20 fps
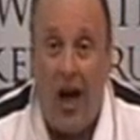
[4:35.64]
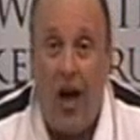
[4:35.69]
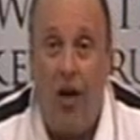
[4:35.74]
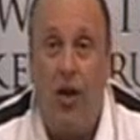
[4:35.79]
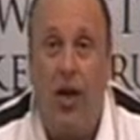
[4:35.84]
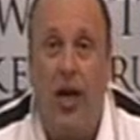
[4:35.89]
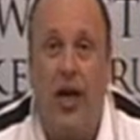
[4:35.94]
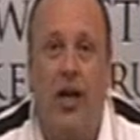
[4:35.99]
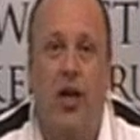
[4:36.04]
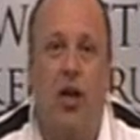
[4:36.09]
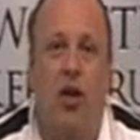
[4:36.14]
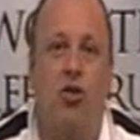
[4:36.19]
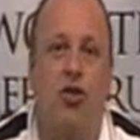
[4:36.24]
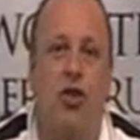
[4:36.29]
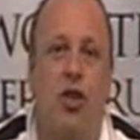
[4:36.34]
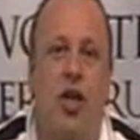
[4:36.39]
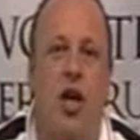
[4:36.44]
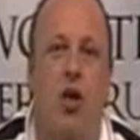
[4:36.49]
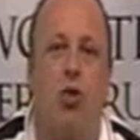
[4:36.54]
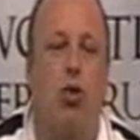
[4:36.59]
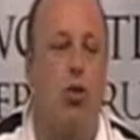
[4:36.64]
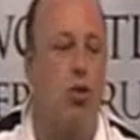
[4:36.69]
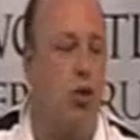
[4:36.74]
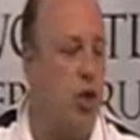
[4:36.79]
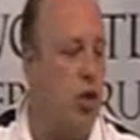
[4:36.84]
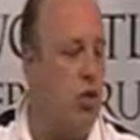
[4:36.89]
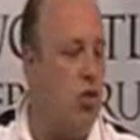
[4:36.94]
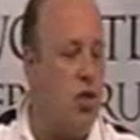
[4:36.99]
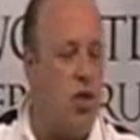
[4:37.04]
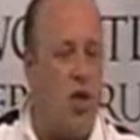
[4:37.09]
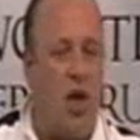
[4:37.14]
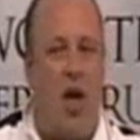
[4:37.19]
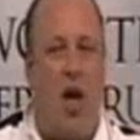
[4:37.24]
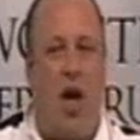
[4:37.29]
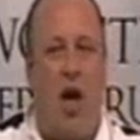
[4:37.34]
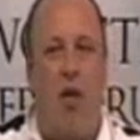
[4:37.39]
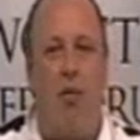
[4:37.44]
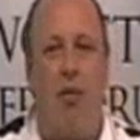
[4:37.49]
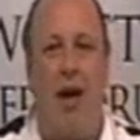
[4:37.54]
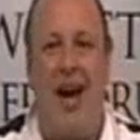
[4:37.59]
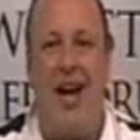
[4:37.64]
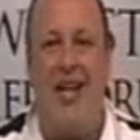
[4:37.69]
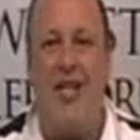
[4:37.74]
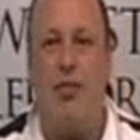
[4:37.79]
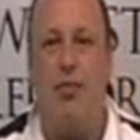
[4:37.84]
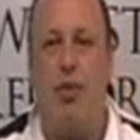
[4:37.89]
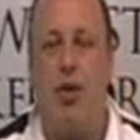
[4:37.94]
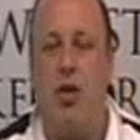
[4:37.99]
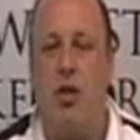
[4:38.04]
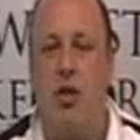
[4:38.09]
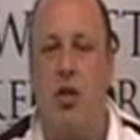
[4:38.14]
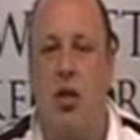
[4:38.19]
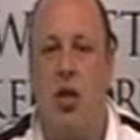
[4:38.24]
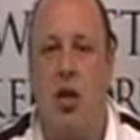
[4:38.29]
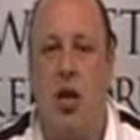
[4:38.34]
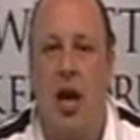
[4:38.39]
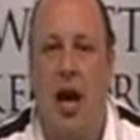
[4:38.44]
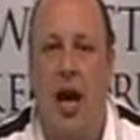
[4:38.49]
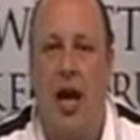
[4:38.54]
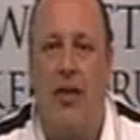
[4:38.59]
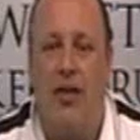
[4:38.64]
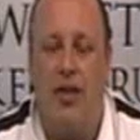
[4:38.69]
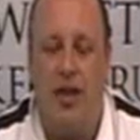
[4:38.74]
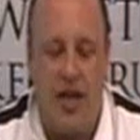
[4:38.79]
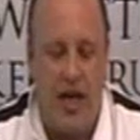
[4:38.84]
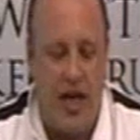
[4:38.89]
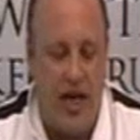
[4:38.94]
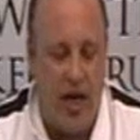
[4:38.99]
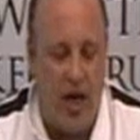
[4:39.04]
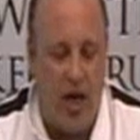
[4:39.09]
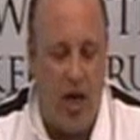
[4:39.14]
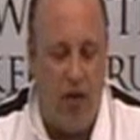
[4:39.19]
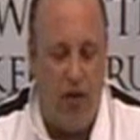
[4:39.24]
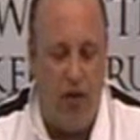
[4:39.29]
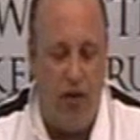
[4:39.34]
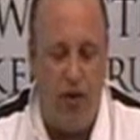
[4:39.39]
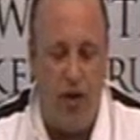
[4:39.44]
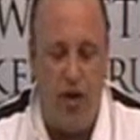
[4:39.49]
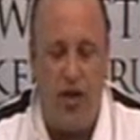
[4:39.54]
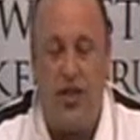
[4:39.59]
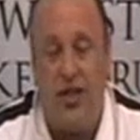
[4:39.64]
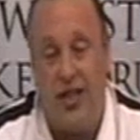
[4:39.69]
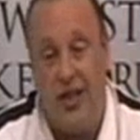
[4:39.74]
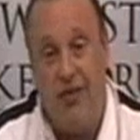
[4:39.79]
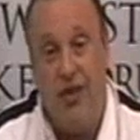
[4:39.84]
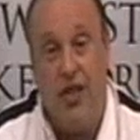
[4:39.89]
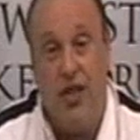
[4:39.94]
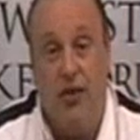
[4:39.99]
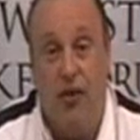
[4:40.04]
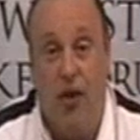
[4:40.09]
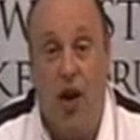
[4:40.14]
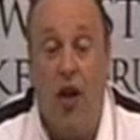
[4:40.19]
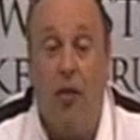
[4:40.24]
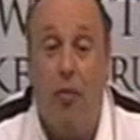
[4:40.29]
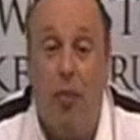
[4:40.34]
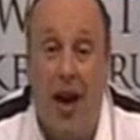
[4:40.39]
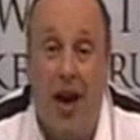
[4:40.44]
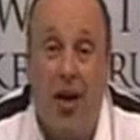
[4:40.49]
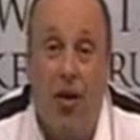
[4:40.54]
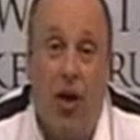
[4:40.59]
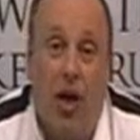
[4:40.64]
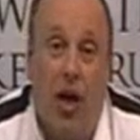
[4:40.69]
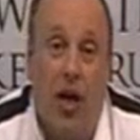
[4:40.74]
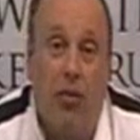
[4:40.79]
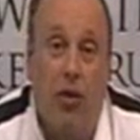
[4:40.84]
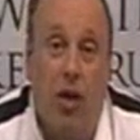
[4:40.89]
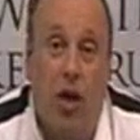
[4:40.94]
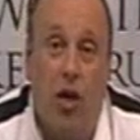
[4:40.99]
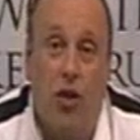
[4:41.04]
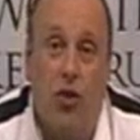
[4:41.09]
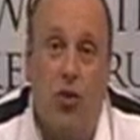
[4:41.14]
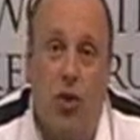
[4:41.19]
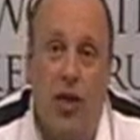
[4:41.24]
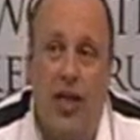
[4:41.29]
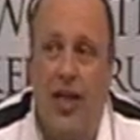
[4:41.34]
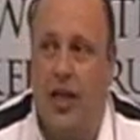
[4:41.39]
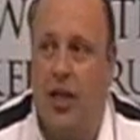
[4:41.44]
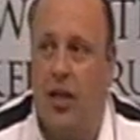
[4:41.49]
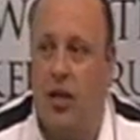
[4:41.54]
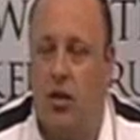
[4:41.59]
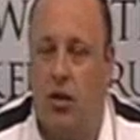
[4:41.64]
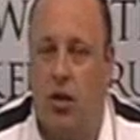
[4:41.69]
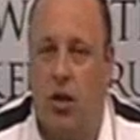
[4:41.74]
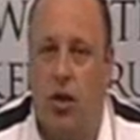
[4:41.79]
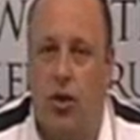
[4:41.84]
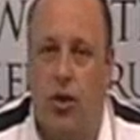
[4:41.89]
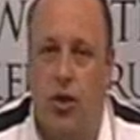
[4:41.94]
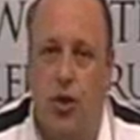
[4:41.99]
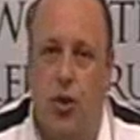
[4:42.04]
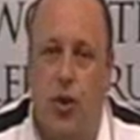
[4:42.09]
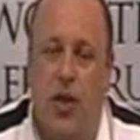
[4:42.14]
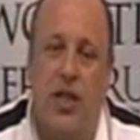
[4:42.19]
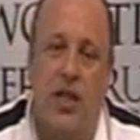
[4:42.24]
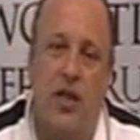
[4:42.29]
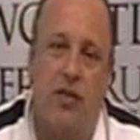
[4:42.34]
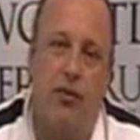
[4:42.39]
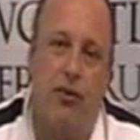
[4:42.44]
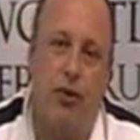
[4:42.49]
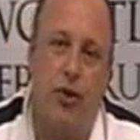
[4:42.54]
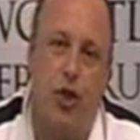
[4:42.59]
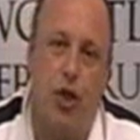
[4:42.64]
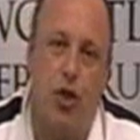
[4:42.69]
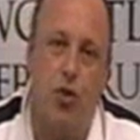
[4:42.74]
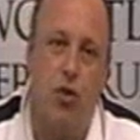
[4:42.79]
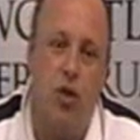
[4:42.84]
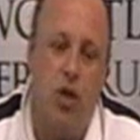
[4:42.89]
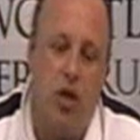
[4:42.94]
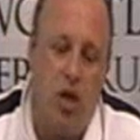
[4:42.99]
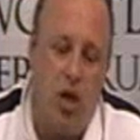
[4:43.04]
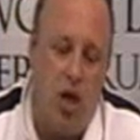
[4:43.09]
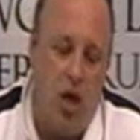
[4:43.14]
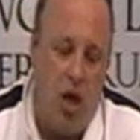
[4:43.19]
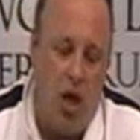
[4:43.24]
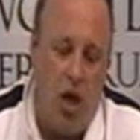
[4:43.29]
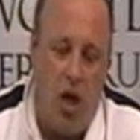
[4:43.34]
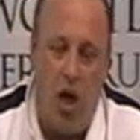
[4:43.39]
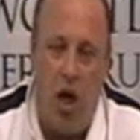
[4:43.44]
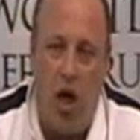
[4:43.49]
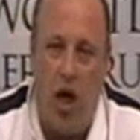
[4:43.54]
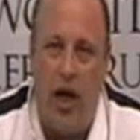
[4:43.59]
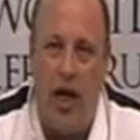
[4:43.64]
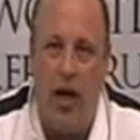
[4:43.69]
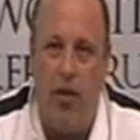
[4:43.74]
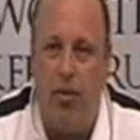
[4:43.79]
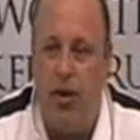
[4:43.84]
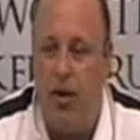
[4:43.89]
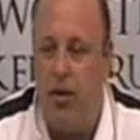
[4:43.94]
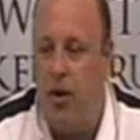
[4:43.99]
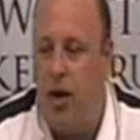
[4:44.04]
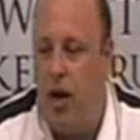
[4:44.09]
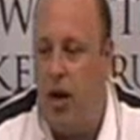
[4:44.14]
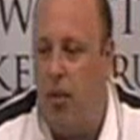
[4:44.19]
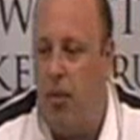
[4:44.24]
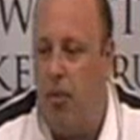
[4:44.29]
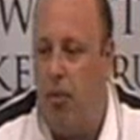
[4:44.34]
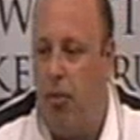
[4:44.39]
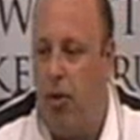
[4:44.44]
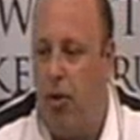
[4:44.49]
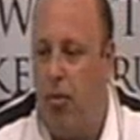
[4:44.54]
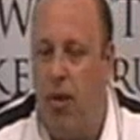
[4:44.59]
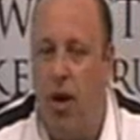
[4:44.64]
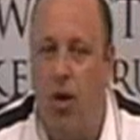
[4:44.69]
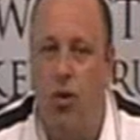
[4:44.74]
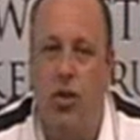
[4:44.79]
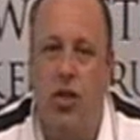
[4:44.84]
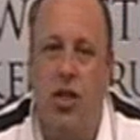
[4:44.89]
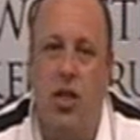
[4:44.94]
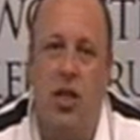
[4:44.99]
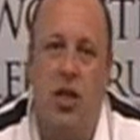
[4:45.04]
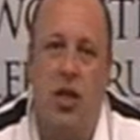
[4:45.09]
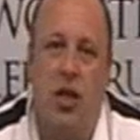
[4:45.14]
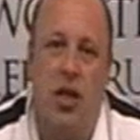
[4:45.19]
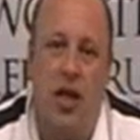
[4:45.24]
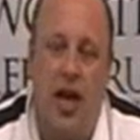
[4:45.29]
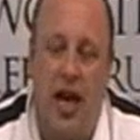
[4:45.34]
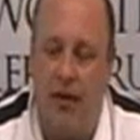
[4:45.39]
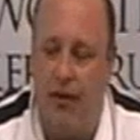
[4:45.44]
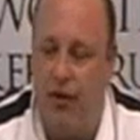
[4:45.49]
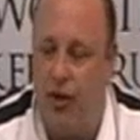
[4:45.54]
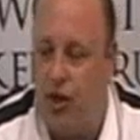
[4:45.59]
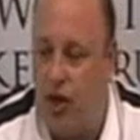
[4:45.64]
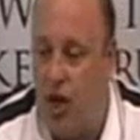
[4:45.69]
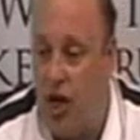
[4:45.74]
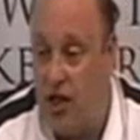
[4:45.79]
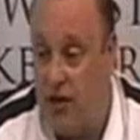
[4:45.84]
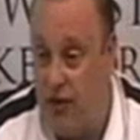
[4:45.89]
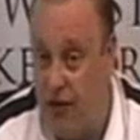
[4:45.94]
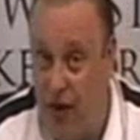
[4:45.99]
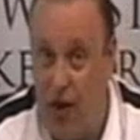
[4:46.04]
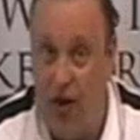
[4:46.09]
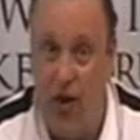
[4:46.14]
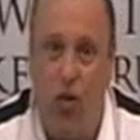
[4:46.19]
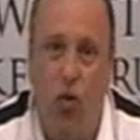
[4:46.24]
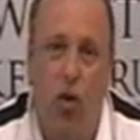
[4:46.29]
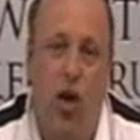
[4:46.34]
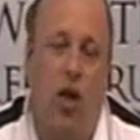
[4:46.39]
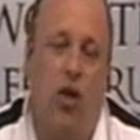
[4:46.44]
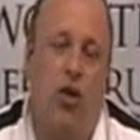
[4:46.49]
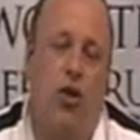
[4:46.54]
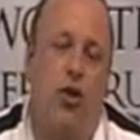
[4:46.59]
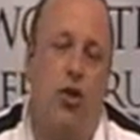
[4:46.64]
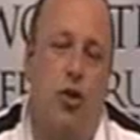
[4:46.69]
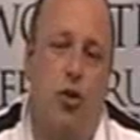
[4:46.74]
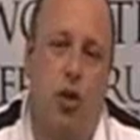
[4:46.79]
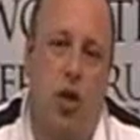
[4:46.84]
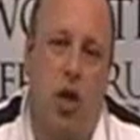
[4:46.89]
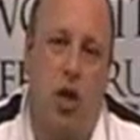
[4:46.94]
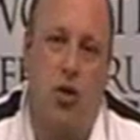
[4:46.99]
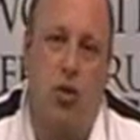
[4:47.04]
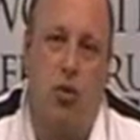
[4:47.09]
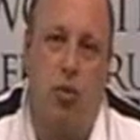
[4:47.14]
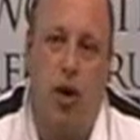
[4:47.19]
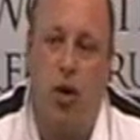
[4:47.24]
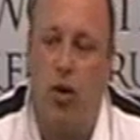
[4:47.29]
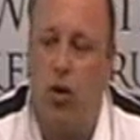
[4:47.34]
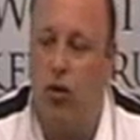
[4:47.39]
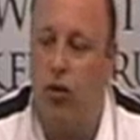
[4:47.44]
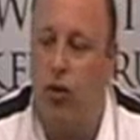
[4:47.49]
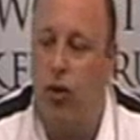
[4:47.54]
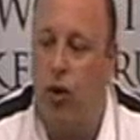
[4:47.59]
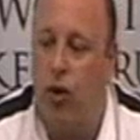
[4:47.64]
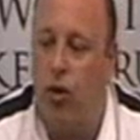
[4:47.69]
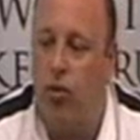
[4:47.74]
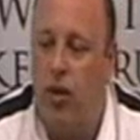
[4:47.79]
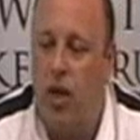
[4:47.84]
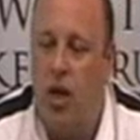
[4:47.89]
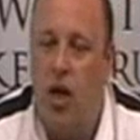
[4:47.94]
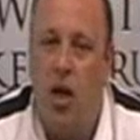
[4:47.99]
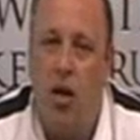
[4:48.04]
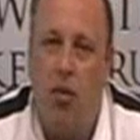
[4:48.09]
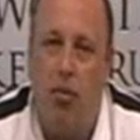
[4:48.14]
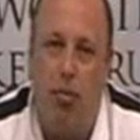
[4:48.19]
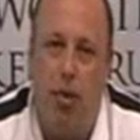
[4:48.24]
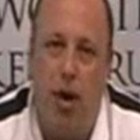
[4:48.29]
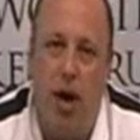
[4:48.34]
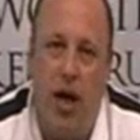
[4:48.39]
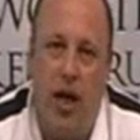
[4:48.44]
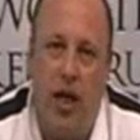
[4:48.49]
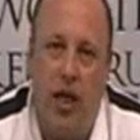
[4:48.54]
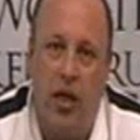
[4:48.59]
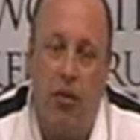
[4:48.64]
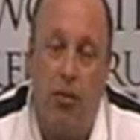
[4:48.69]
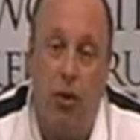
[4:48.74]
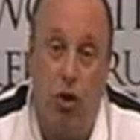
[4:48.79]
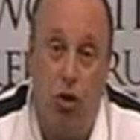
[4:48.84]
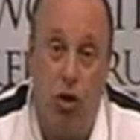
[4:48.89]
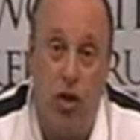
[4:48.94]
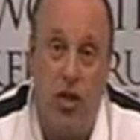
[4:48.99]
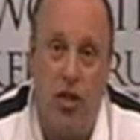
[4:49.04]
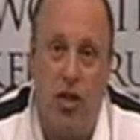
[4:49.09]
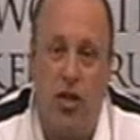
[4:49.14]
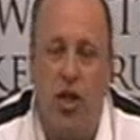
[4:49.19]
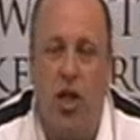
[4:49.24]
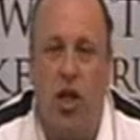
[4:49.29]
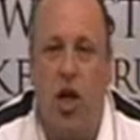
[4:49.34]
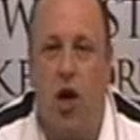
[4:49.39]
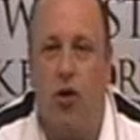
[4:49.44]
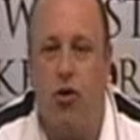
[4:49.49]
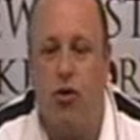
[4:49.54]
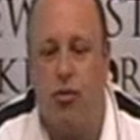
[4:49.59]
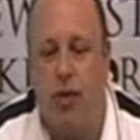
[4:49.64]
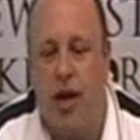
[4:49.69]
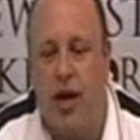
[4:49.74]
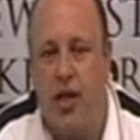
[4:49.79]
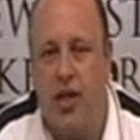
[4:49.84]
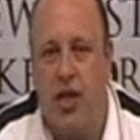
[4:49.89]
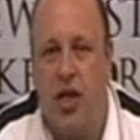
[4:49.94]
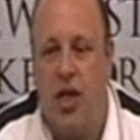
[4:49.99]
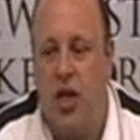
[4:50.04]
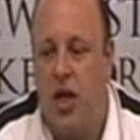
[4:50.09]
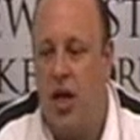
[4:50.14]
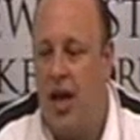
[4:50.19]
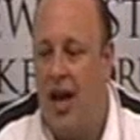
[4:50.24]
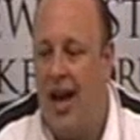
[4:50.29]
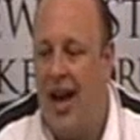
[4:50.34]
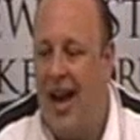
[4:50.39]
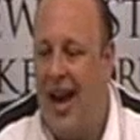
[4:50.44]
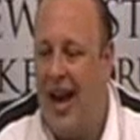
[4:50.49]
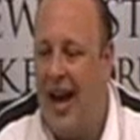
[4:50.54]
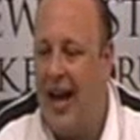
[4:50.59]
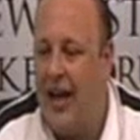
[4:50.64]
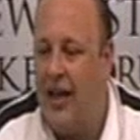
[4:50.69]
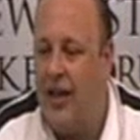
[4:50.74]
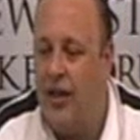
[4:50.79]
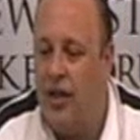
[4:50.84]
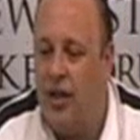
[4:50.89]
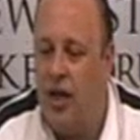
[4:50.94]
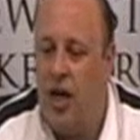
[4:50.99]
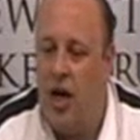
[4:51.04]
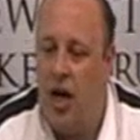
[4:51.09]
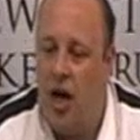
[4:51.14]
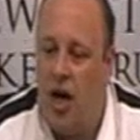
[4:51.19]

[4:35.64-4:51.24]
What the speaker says: Okay, on to local news. Asper's had their first £75 game last week on the 27th of June. It had been promoted and advertised very well on the Newcastle Poker Forum by Chris, the cardroom manager, and